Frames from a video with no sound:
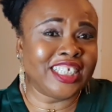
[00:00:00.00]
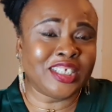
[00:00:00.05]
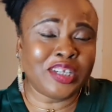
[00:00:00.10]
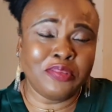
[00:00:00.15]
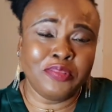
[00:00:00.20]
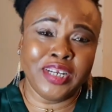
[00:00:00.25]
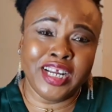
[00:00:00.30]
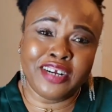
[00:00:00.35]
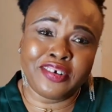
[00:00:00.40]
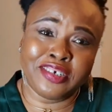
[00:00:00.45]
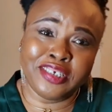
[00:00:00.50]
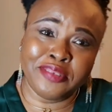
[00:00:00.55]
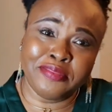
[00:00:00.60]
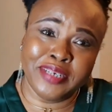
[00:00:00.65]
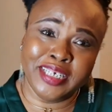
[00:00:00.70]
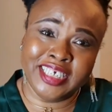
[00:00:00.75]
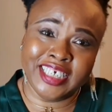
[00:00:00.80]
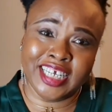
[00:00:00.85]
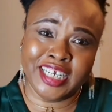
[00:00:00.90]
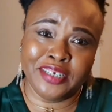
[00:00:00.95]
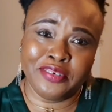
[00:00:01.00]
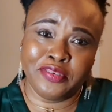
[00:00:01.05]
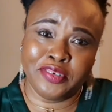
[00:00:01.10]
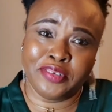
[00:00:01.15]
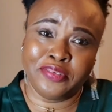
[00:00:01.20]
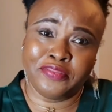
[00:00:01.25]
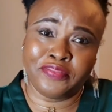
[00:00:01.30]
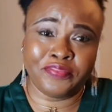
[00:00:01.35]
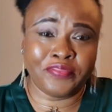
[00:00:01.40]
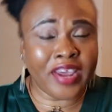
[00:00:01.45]
coming across my channel for the
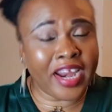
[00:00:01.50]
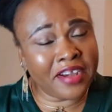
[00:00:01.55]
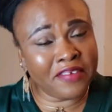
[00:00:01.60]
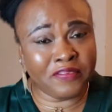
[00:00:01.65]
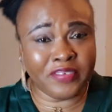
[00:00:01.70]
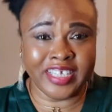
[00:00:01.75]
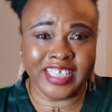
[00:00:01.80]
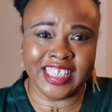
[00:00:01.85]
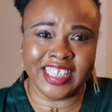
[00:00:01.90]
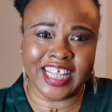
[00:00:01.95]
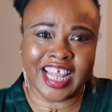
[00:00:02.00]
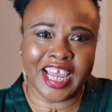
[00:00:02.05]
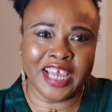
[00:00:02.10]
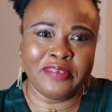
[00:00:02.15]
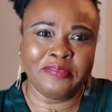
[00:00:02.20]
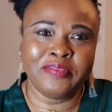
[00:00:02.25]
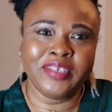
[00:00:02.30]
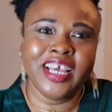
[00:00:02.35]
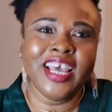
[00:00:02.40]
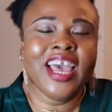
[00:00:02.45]
very first time,